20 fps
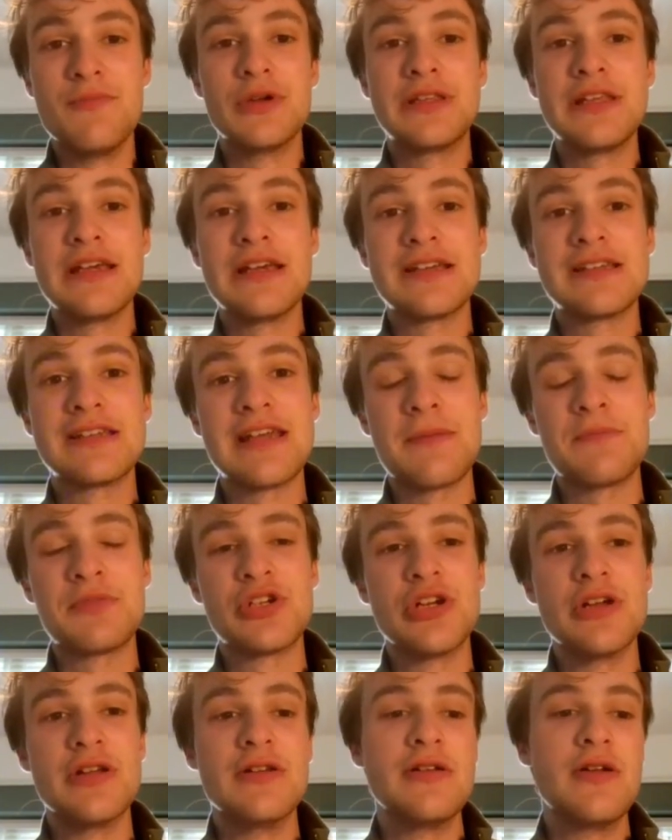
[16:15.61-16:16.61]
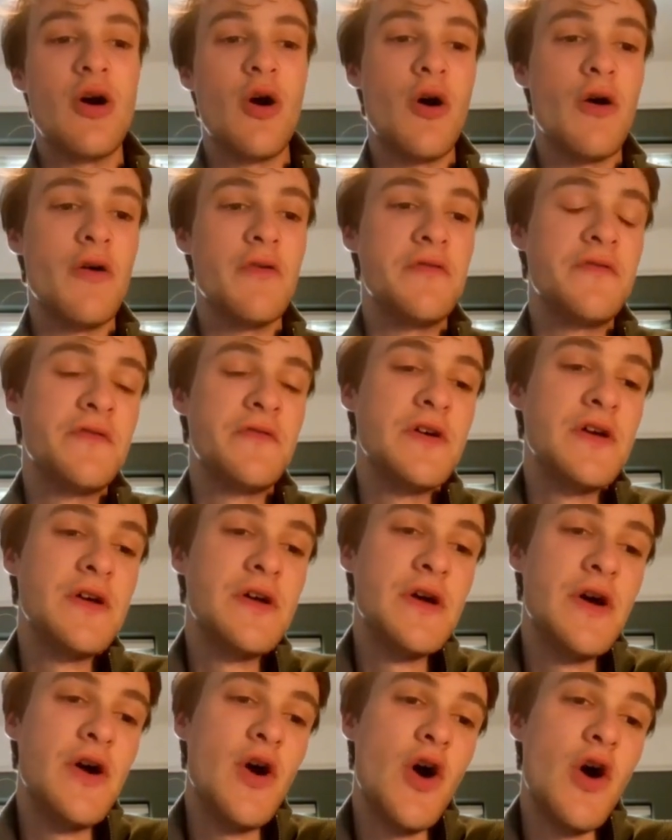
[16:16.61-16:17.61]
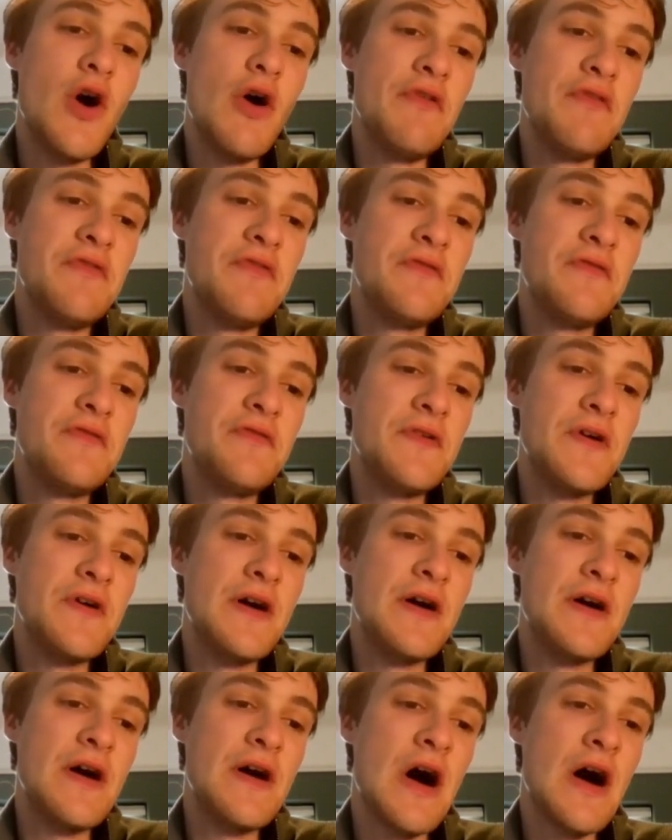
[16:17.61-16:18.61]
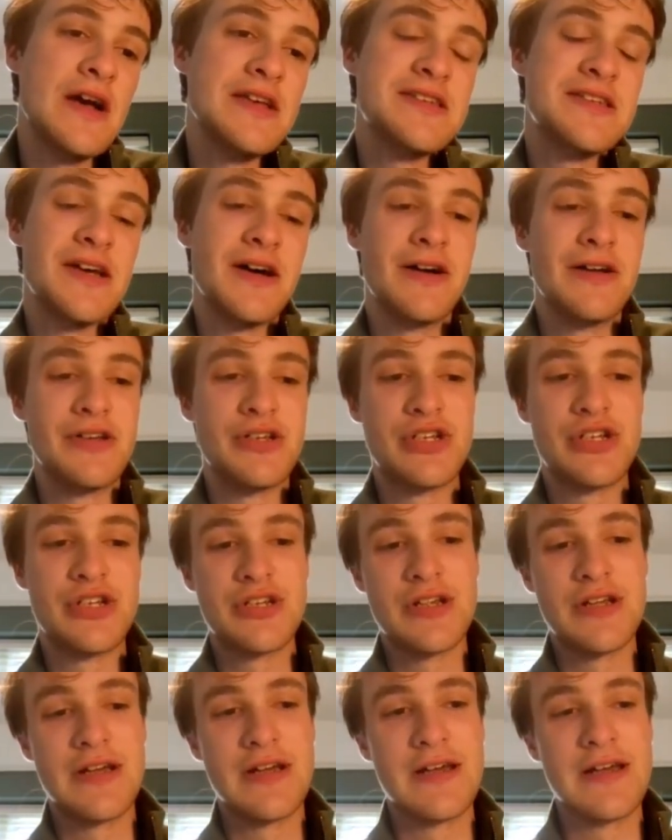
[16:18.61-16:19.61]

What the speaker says: with the exception of Hysaj